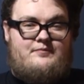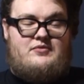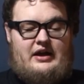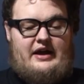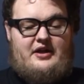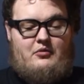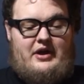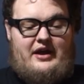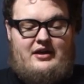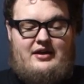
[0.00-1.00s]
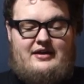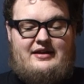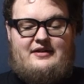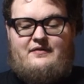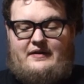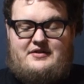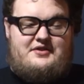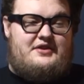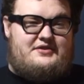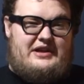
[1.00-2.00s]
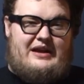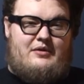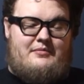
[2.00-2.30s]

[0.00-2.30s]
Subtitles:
Either way, if I'm to do this like one